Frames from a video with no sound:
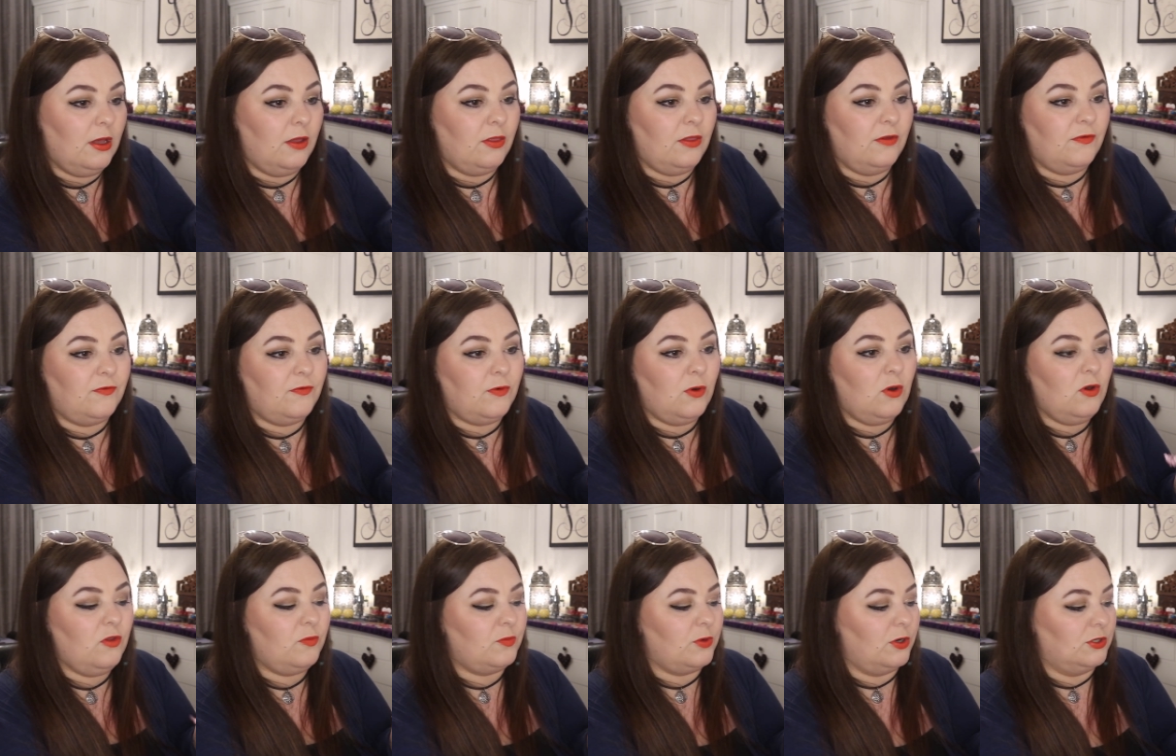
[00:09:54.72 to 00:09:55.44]
The
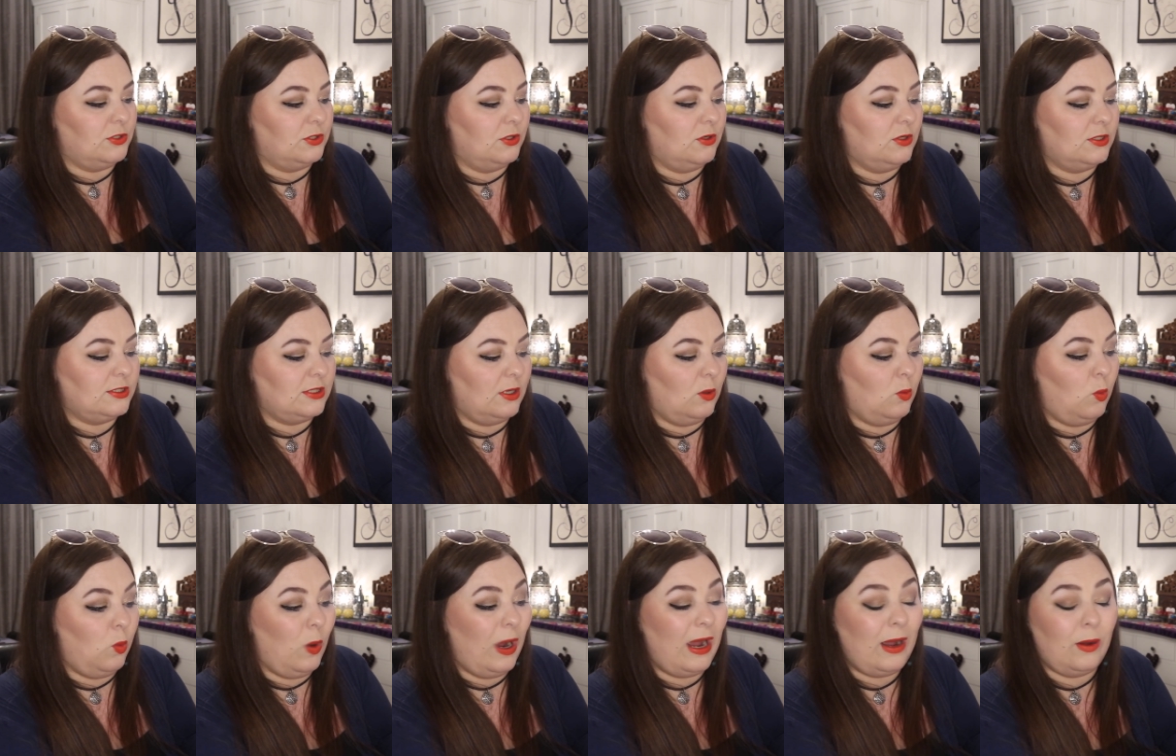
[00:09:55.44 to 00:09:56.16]
fourth product,
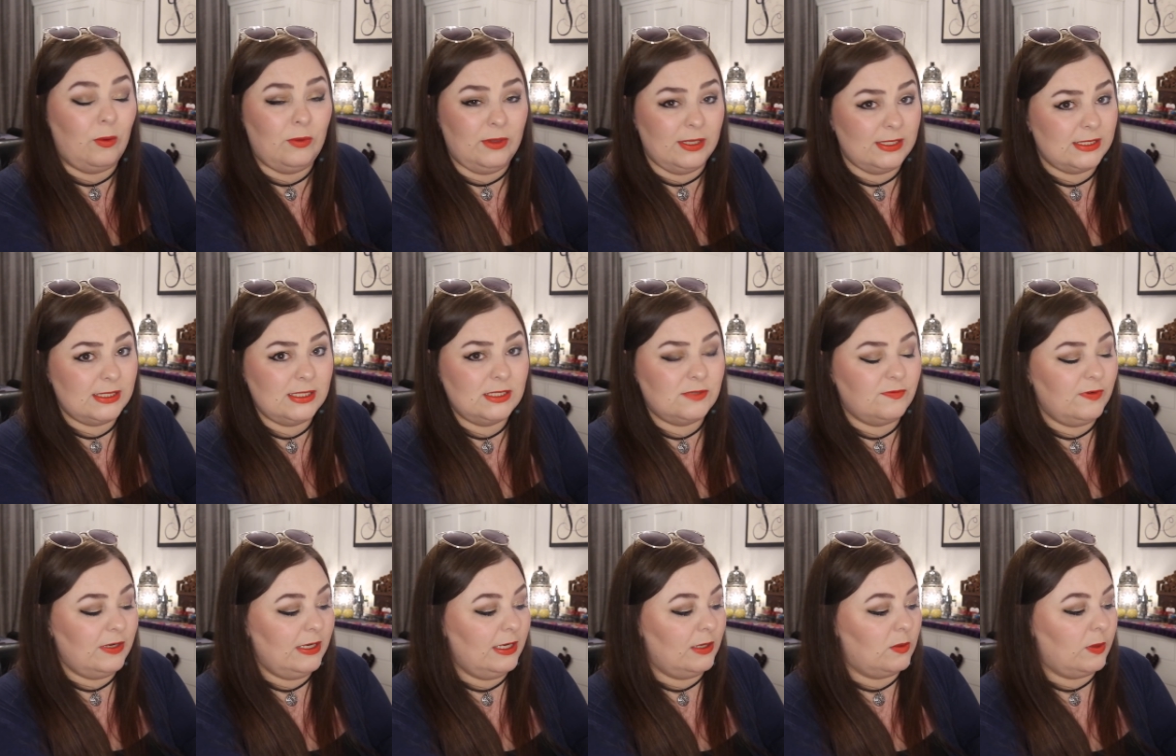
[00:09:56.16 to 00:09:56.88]
wow, this
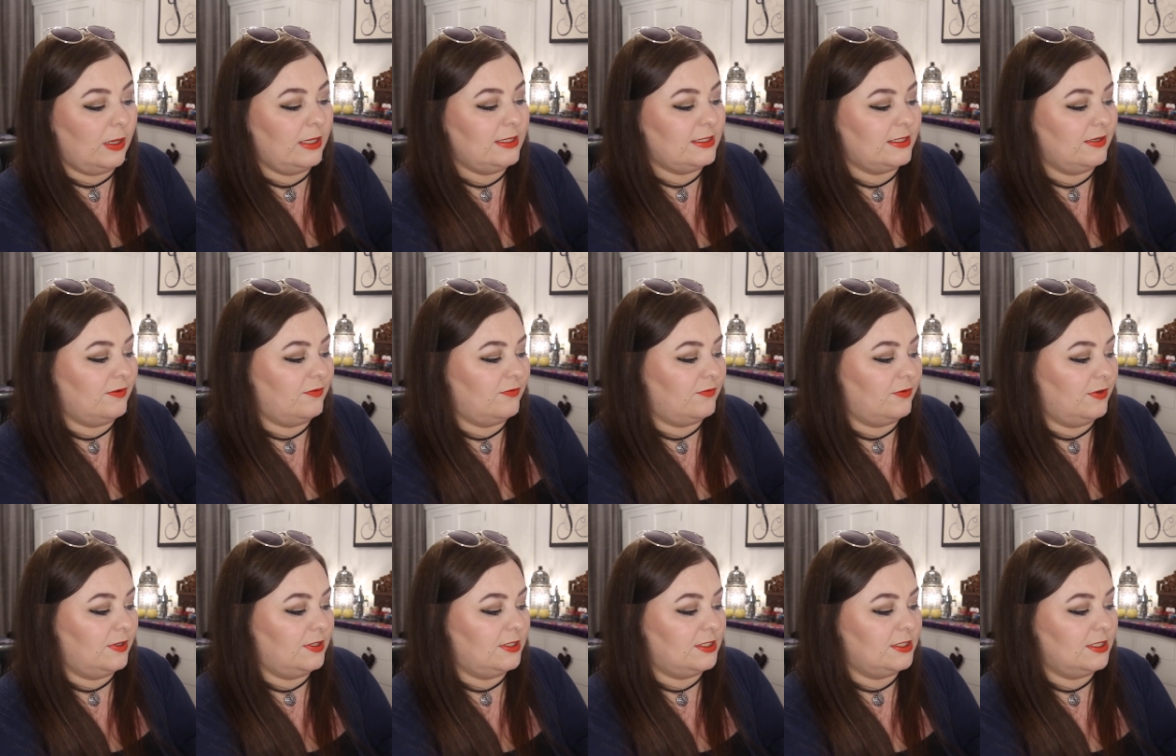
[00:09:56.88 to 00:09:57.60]
is really quite
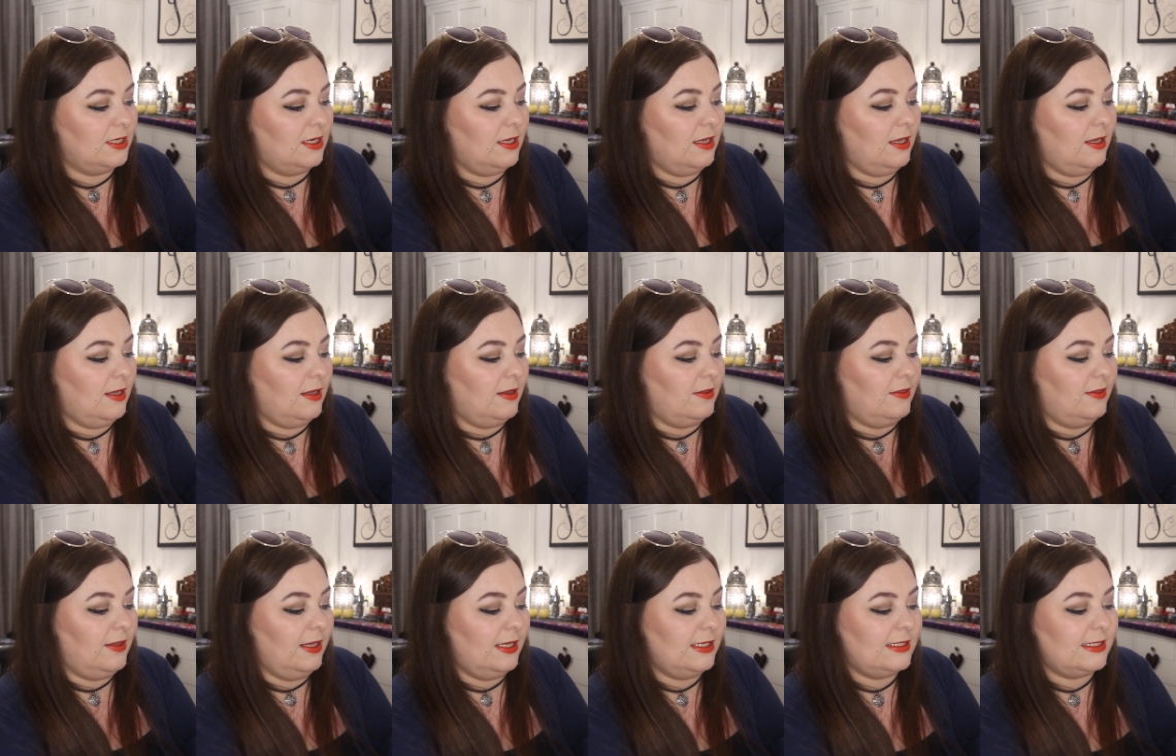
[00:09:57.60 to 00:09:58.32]
different.
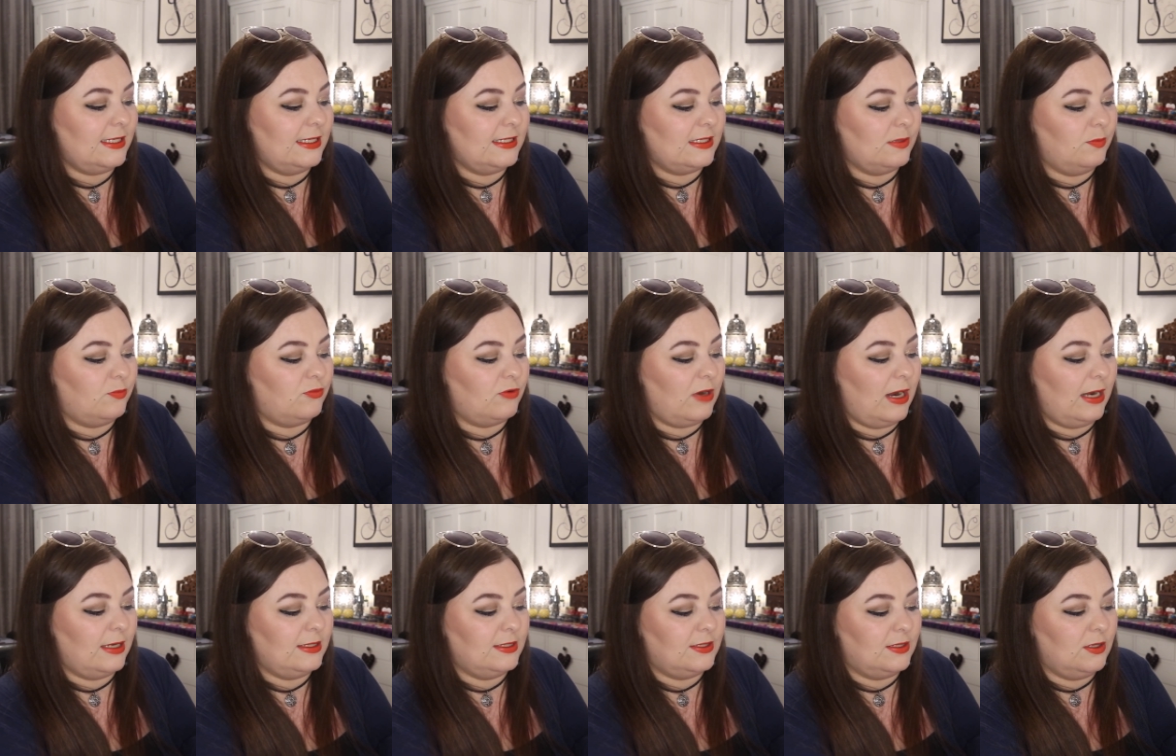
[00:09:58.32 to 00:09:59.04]
This is a
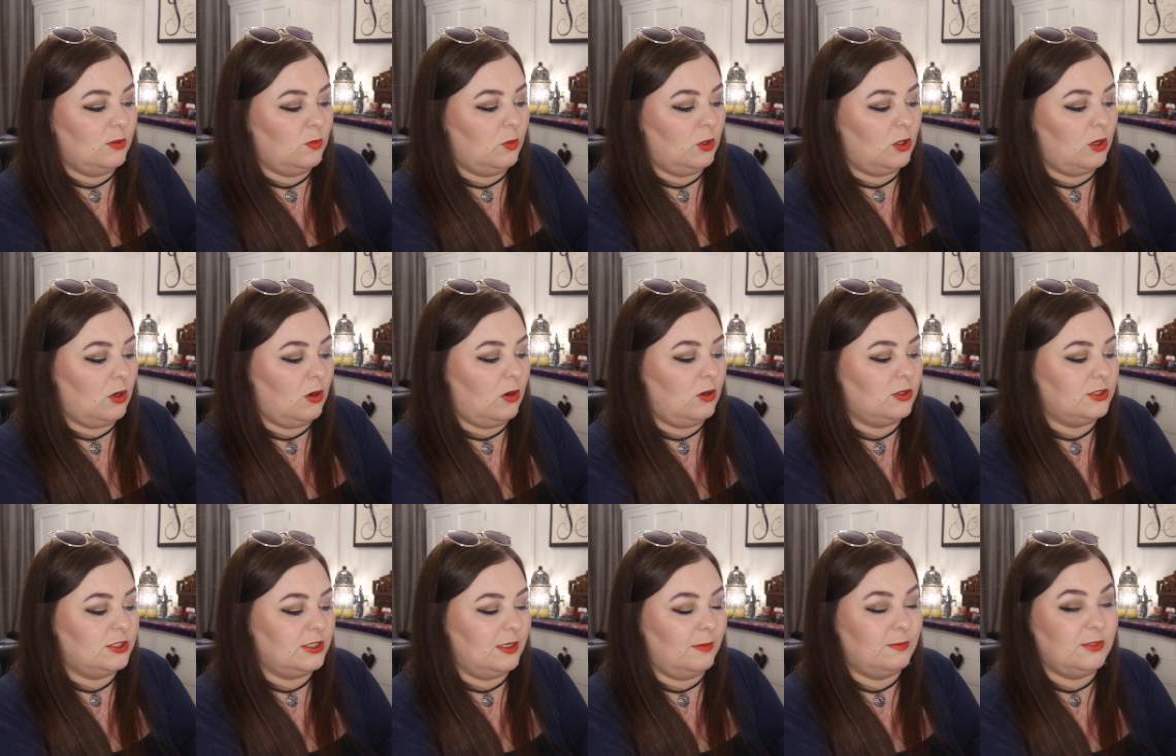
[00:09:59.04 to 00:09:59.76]
brand that we
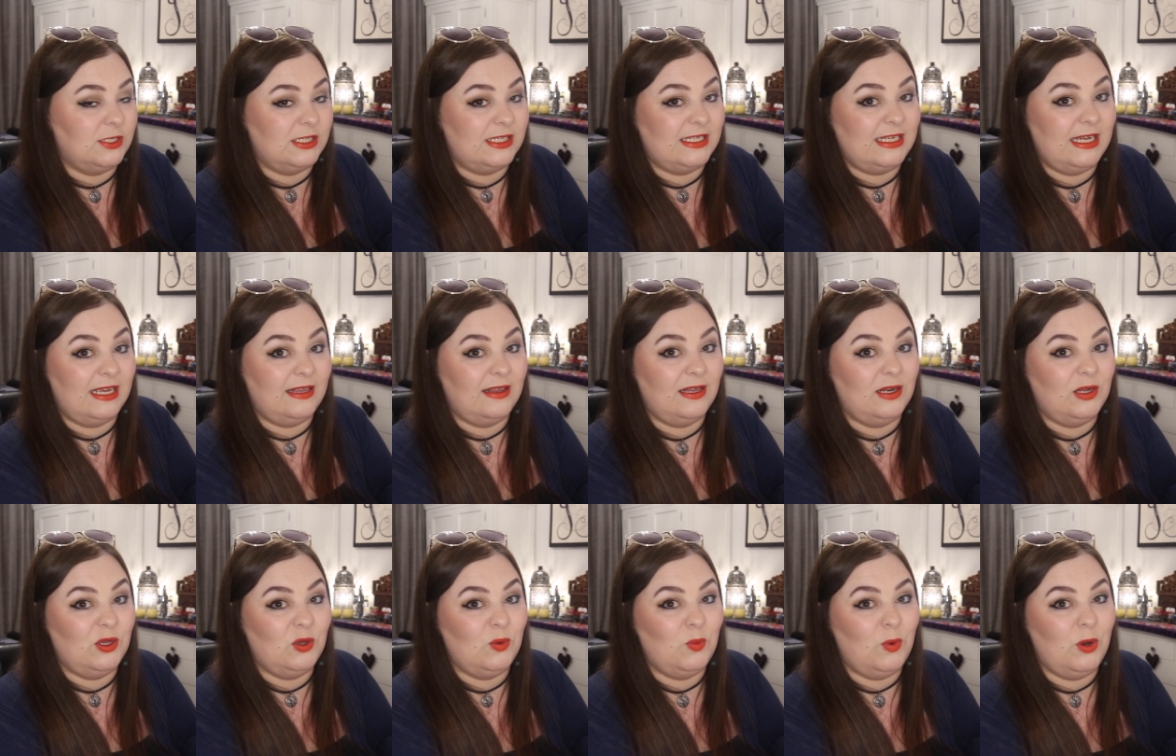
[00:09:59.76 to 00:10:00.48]
got, I'll just take a
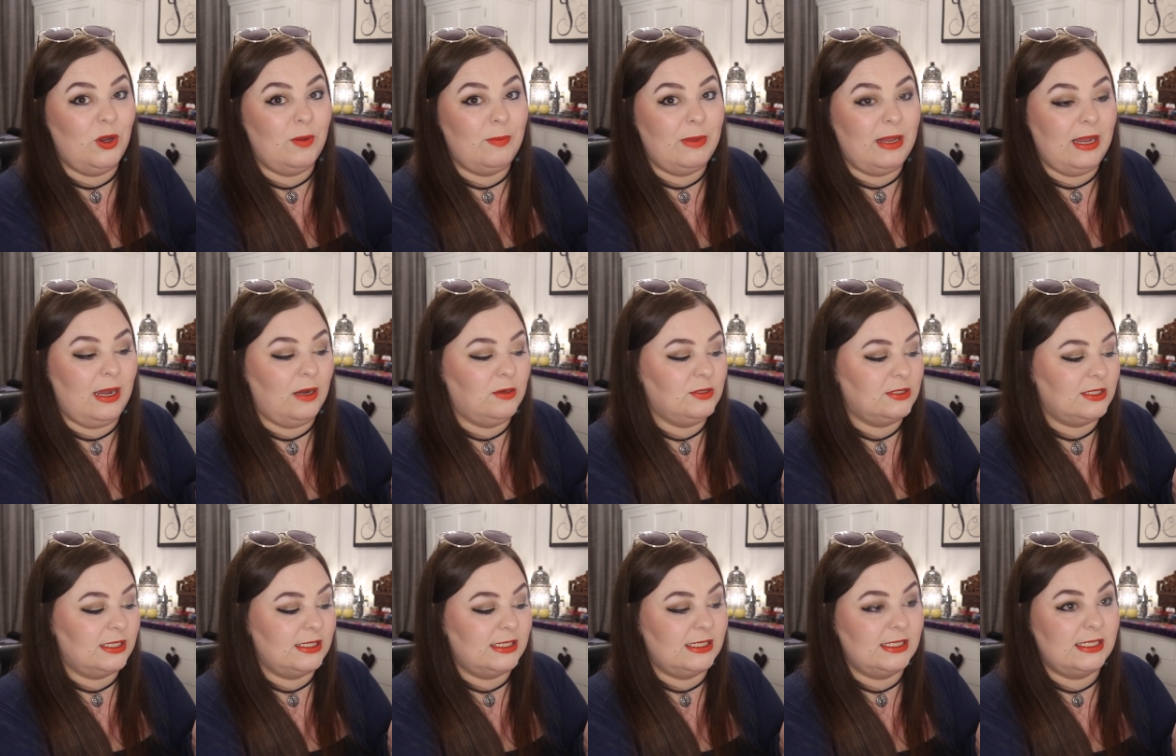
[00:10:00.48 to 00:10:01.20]
little wormy
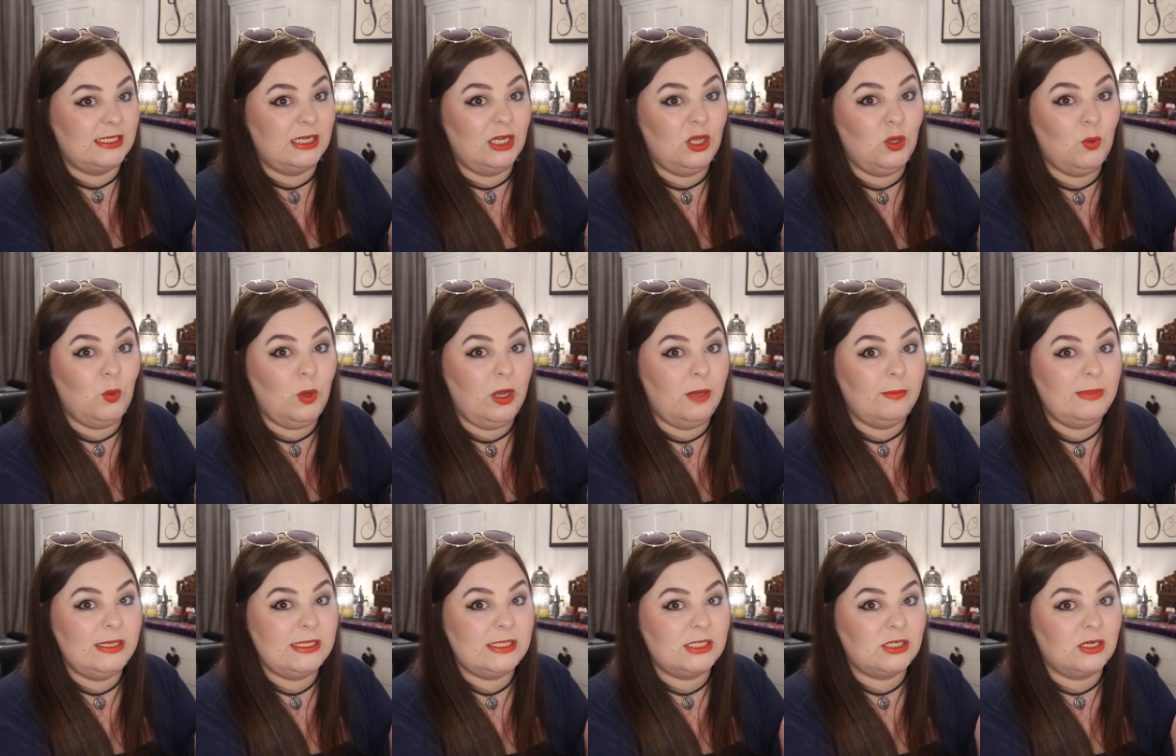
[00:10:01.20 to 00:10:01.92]
out because there's a little
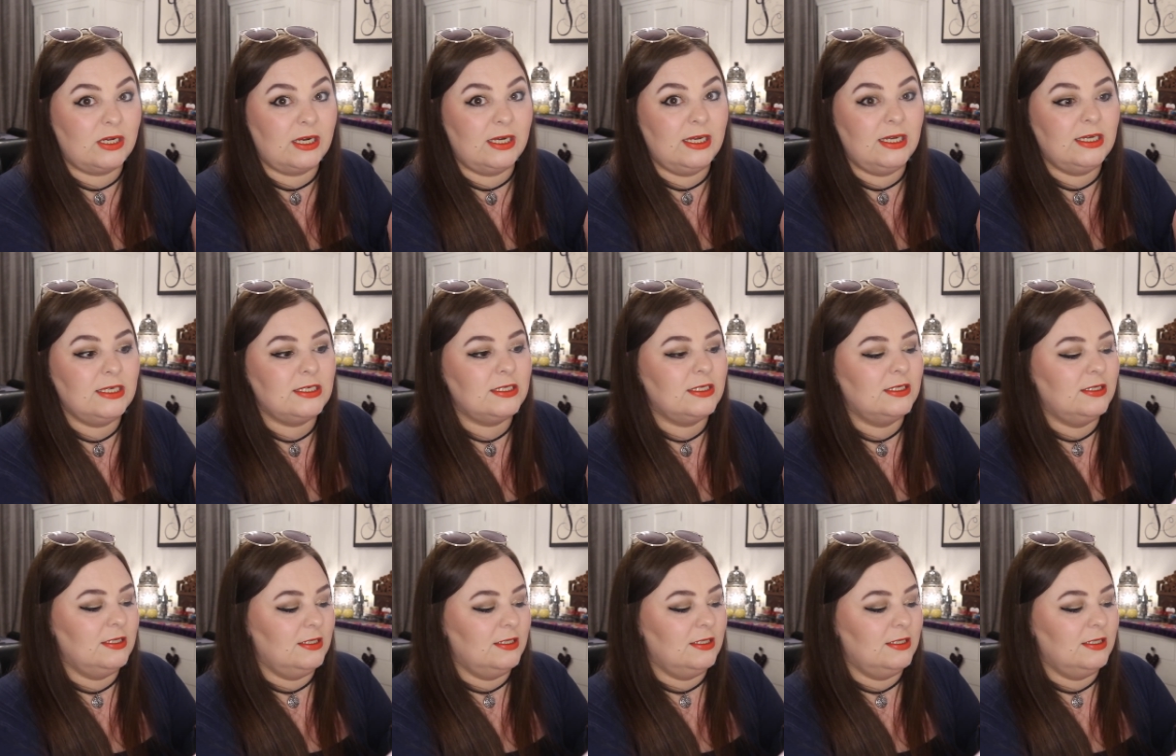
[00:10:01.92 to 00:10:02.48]
wormy stuck in it.